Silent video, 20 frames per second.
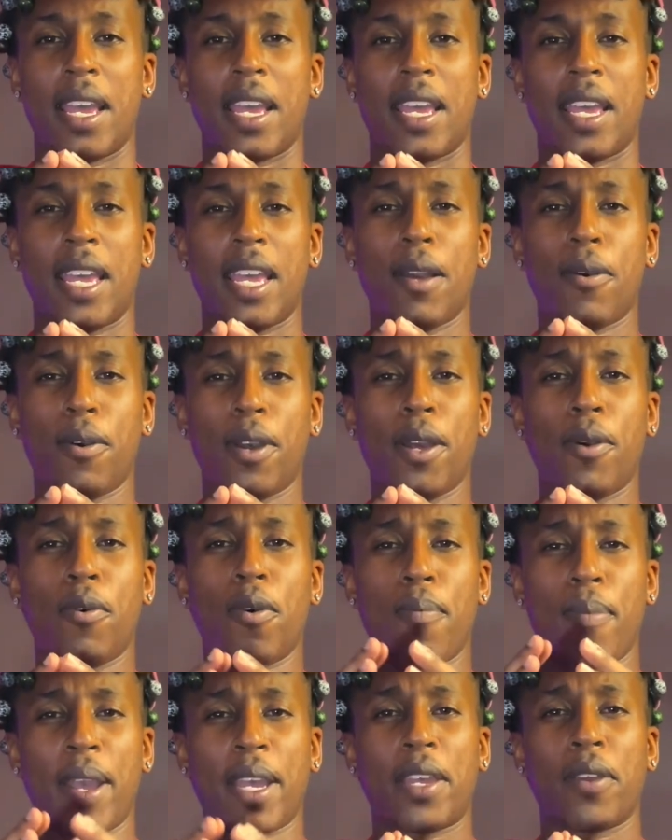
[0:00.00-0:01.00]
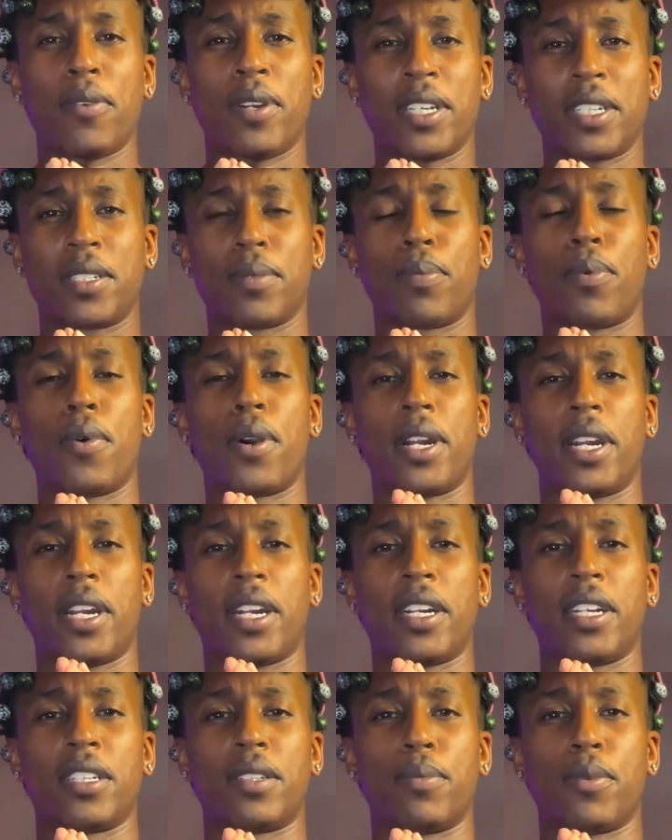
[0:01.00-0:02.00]
it will make you disappointed
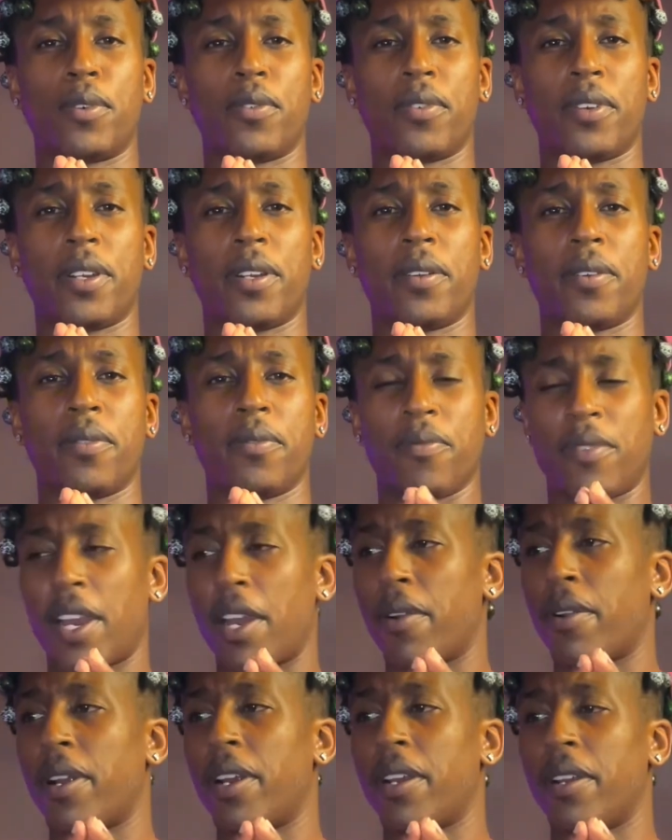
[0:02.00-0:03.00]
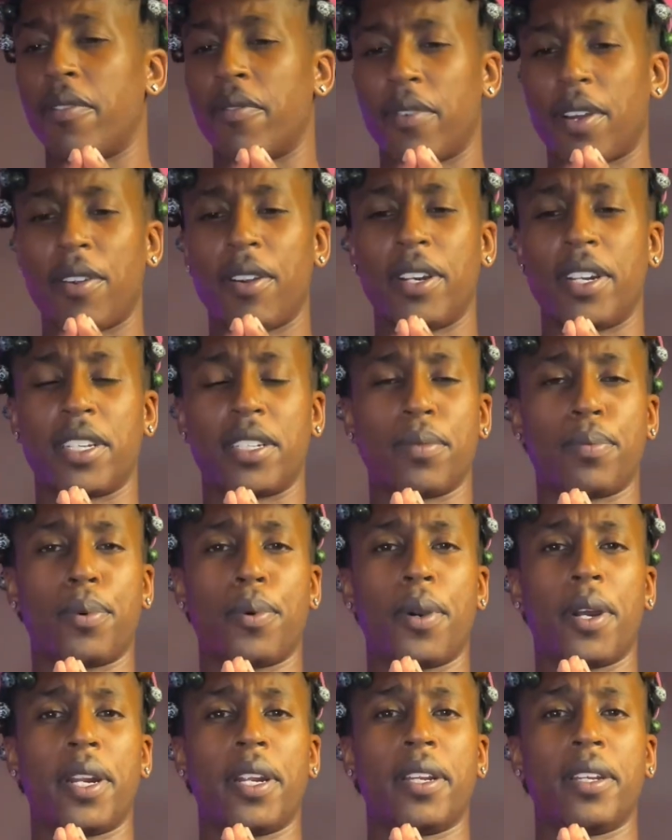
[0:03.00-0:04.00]
in this movie. Very, very
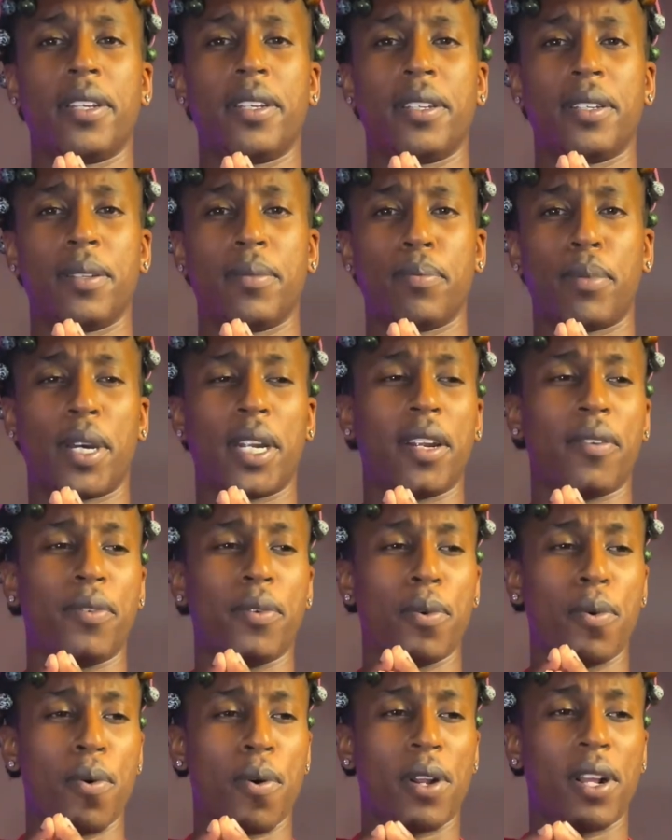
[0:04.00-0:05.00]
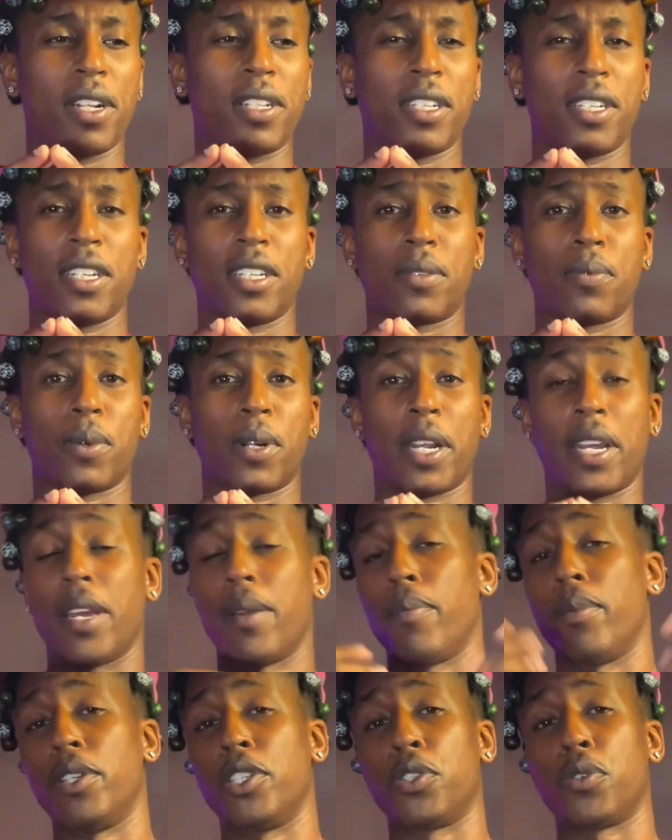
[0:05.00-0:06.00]
disappointed. But if you're going into this with an
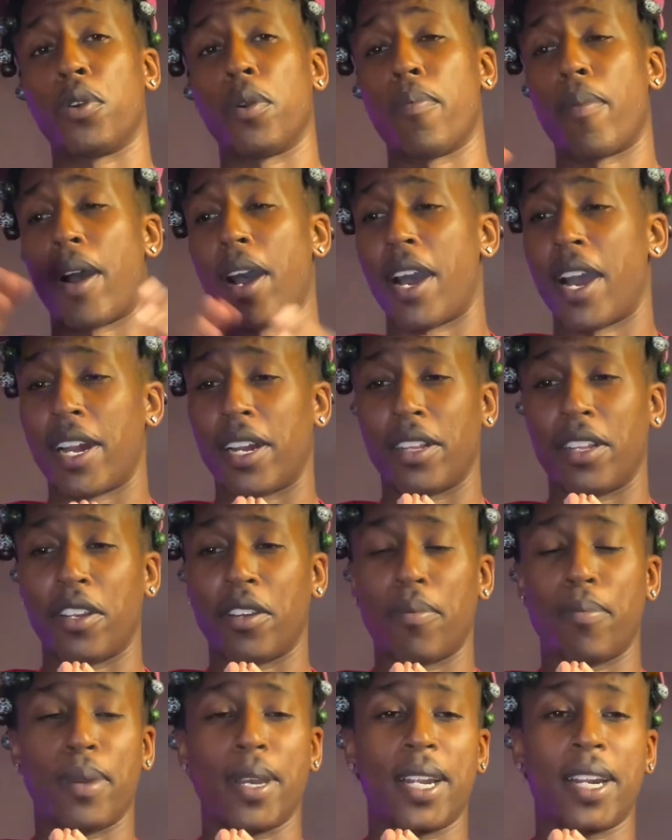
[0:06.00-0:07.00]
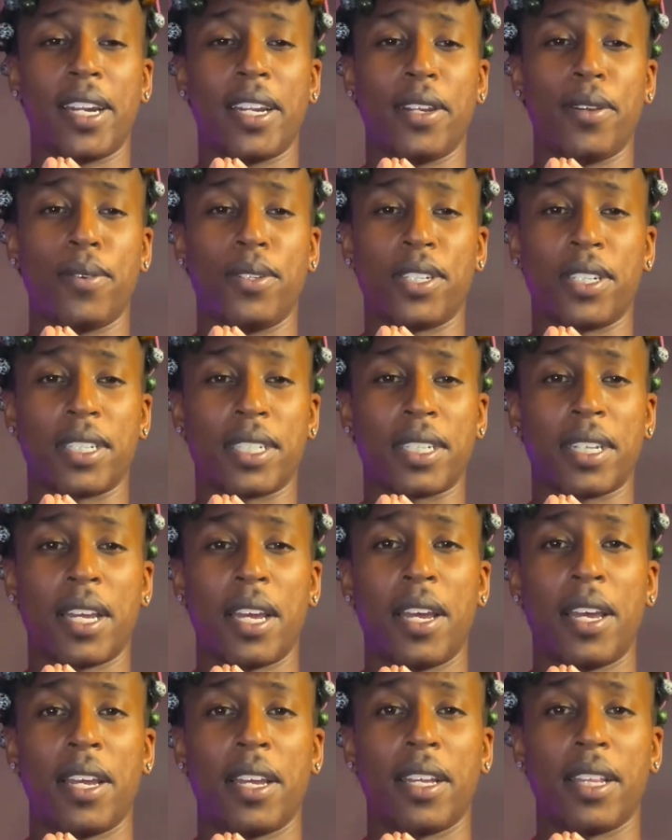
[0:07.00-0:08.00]
immature mind a little bit and you just
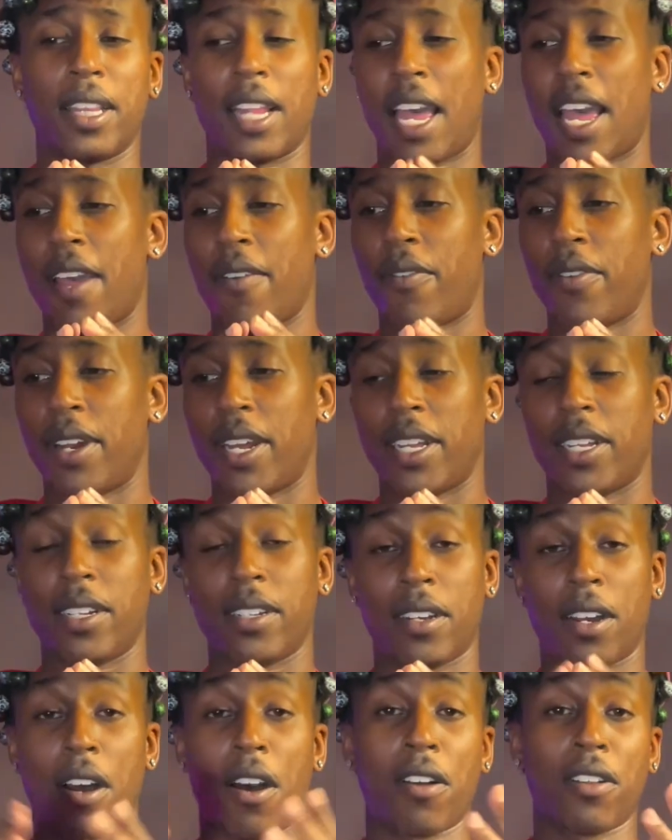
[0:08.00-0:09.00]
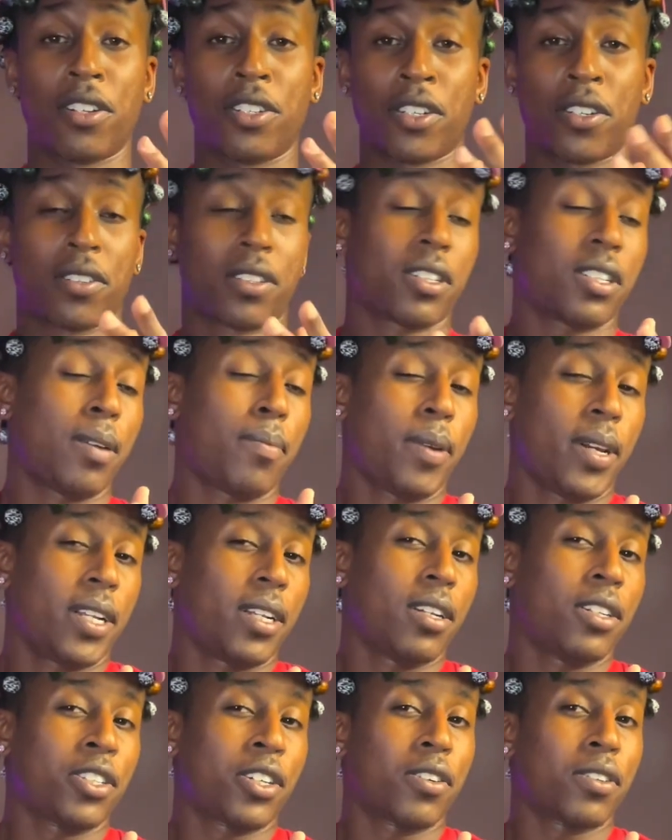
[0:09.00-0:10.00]
laughing at all the jokes, because I mean
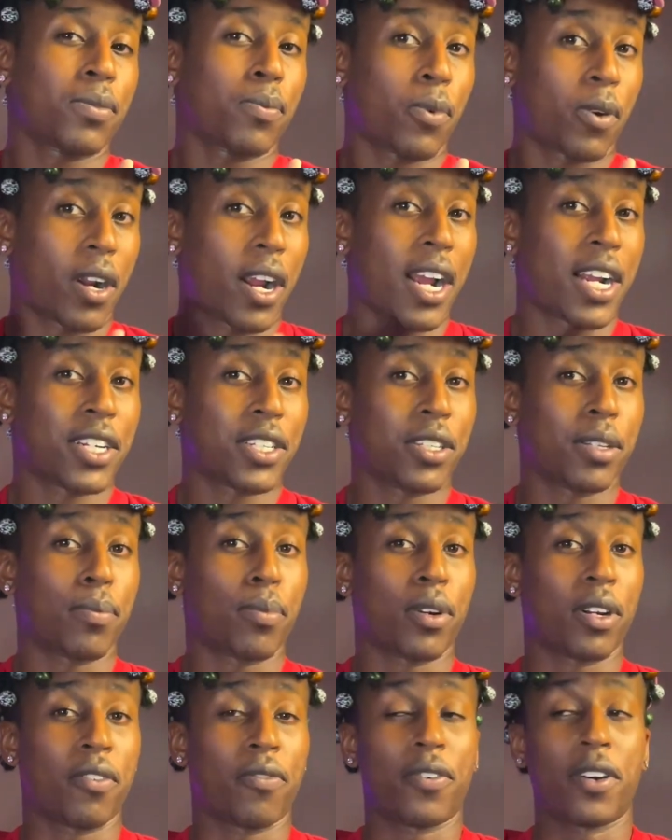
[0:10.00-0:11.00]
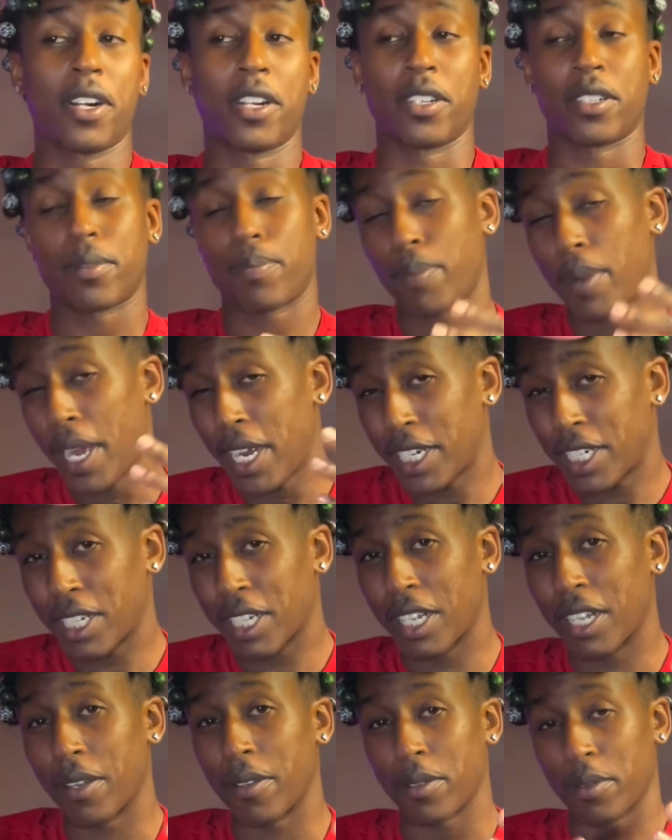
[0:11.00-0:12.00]
the jokes were actually pretty funny,
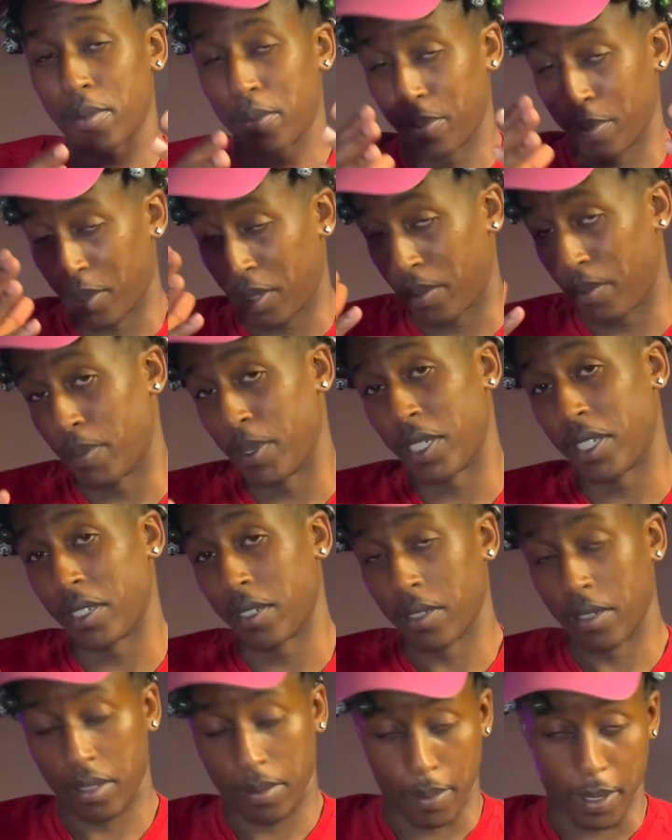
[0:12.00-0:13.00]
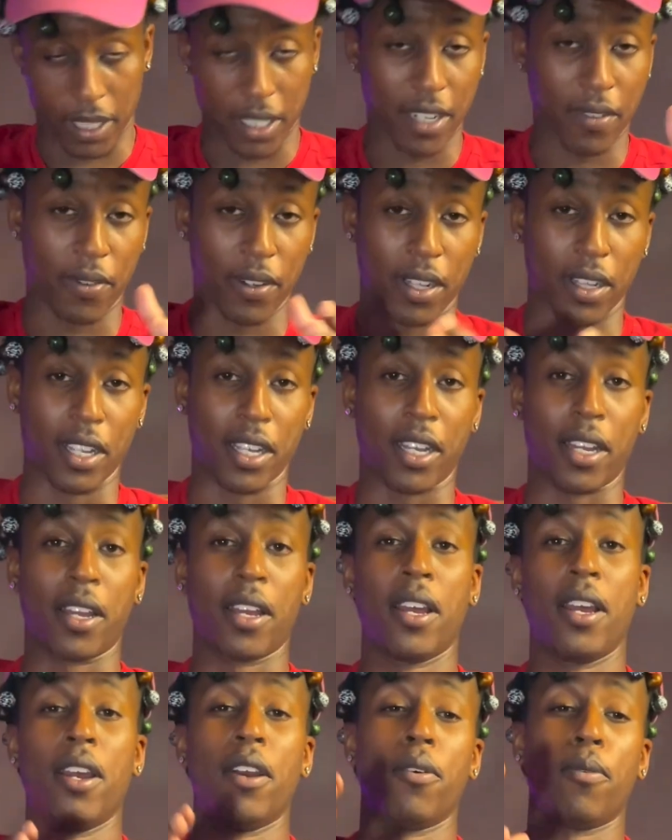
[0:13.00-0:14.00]
especially specifically
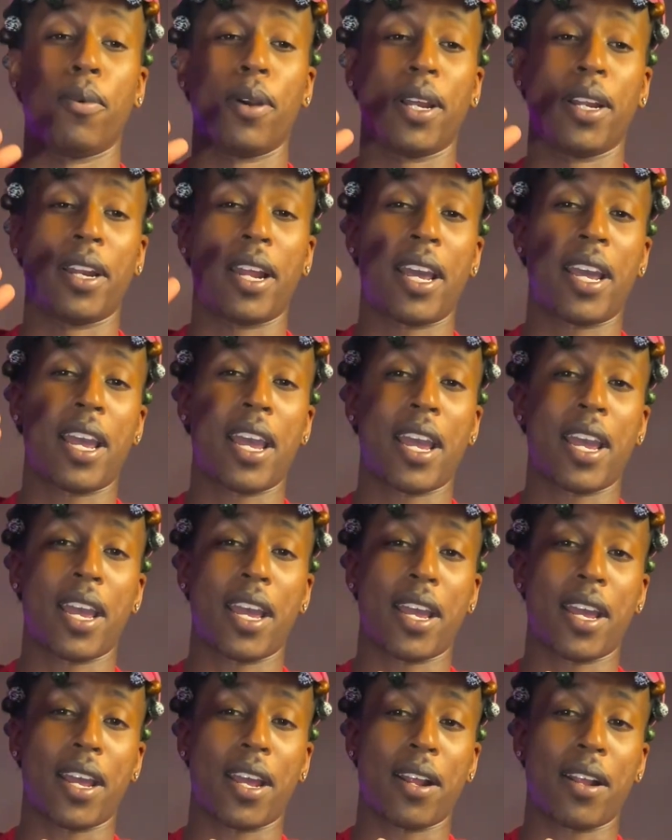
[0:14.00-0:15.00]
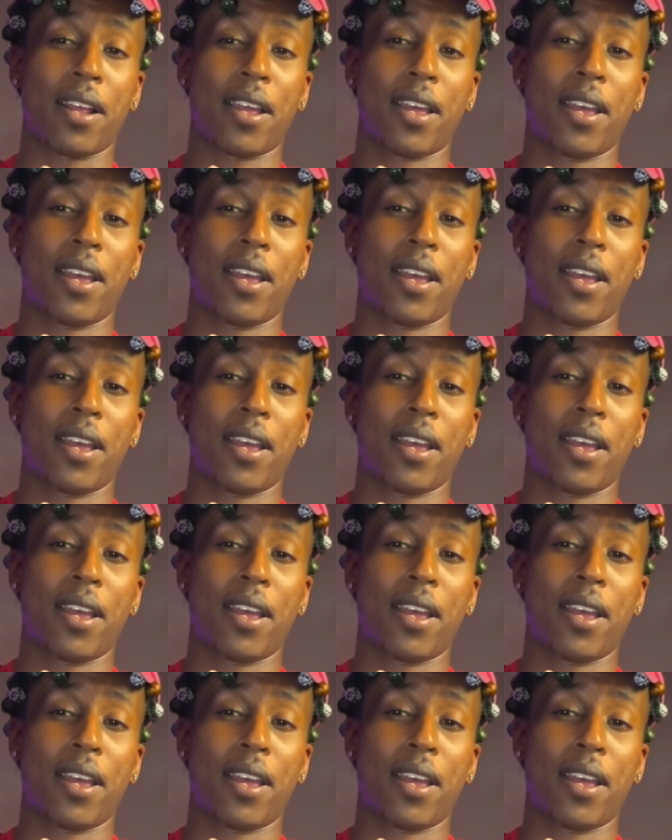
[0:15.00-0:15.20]
when they had